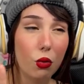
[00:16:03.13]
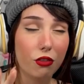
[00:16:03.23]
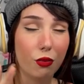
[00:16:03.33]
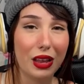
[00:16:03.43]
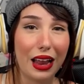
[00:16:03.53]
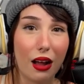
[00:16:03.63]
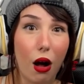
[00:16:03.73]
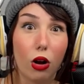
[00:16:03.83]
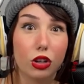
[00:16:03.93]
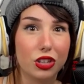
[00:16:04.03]
have been, like,
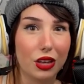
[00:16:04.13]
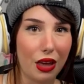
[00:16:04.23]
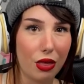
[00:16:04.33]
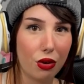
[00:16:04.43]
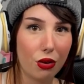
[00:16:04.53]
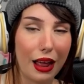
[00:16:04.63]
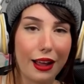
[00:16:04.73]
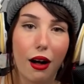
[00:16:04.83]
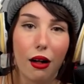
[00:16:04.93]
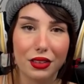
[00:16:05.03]
all together,
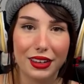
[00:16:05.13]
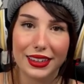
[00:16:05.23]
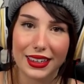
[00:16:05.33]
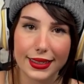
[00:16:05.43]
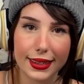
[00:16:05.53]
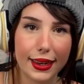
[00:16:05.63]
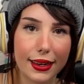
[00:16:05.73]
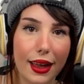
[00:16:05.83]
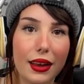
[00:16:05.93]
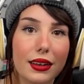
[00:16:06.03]
like, all the Akazaya
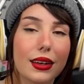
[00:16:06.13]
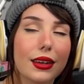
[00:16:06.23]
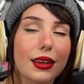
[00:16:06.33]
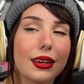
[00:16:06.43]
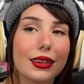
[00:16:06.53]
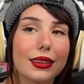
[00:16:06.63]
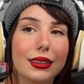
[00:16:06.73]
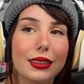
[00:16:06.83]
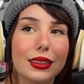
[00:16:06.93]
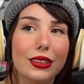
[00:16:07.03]
9.
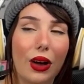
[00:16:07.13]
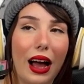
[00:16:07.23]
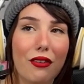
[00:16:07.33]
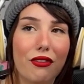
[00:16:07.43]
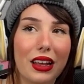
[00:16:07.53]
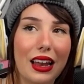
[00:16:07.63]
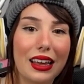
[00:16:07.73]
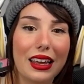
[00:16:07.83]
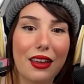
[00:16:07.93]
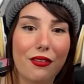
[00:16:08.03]
So I feel
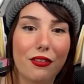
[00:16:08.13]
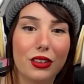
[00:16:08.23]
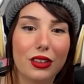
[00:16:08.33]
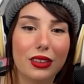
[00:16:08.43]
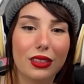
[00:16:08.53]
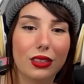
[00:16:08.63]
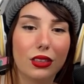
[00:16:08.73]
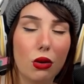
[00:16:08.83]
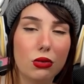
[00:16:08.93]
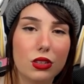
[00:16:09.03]
like if
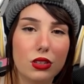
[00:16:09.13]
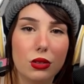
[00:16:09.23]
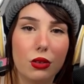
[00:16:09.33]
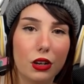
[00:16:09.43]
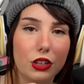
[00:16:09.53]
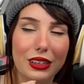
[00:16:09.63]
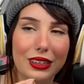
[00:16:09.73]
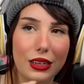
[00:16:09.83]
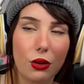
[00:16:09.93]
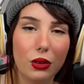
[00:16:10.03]
those two are
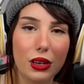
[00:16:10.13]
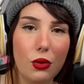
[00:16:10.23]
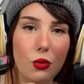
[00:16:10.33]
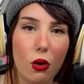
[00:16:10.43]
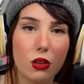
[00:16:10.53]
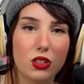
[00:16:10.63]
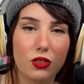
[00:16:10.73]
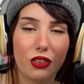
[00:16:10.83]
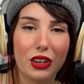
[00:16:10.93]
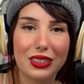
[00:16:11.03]
the only ones
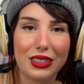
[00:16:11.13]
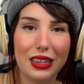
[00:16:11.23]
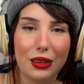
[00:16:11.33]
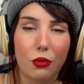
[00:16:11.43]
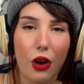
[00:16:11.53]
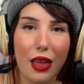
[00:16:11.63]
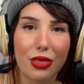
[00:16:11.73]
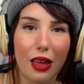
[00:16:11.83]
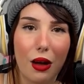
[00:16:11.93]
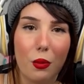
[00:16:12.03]
facing him right
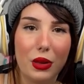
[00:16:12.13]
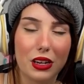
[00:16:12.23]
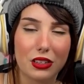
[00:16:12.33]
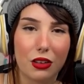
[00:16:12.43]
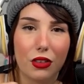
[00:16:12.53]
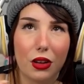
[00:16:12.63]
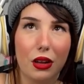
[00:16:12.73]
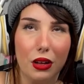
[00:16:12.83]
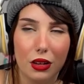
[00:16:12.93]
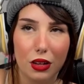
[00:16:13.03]
now because of
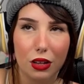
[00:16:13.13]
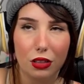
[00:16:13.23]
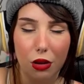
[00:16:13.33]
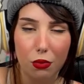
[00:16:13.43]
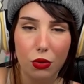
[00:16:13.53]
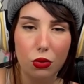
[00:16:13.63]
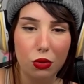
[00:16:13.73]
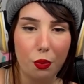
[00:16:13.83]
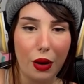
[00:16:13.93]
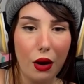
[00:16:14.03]
the
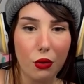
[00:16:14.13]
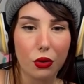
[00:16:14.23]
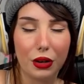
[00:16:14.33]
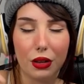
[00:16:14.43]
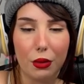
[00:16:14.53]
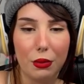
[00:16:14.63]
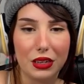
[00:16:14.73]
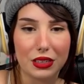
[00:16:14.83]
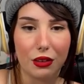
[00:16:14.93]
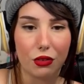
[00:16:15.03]
moon power and the
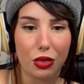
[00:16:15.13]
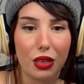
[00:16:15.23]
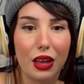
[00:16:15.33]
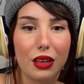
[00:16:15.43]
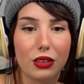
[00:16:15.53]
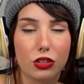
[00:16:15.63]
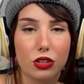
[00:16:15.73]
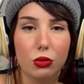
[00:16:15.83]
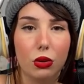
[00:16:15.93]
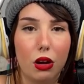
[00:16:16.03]
minks and everything, the
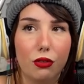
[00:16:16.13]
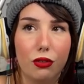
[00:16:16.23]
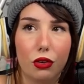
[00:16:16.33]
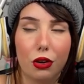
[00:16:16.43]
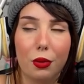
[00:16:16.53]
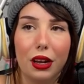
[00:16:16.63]
Sulong form,